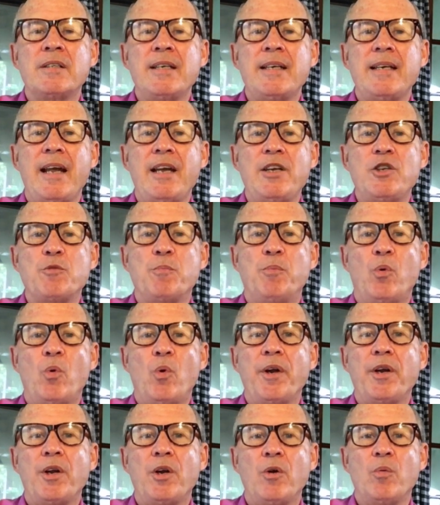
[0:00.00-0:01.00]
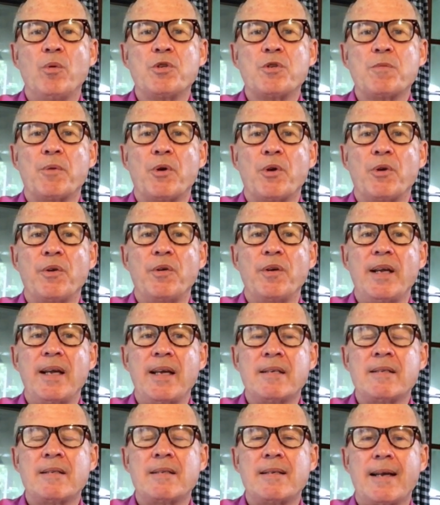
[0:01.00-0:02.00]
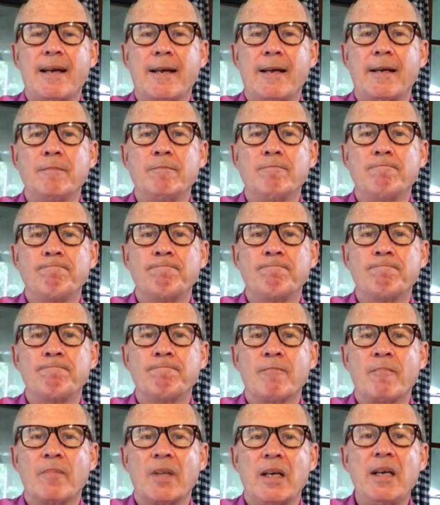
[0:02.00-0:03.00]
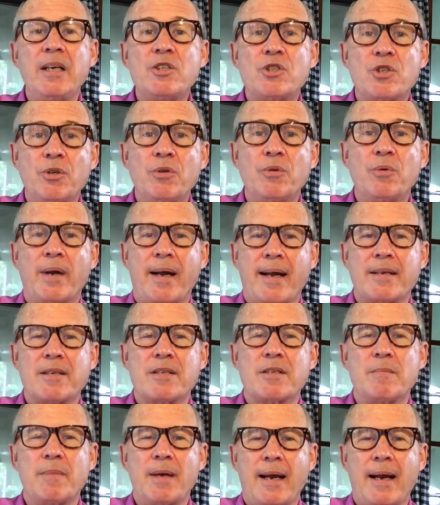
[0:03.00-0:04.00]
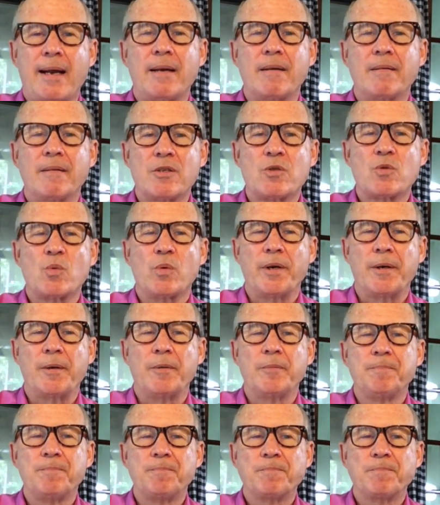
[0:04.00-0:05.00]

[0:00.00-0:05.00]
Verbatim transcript: teenage boy who was murdered, his dad, he too had some hate as well.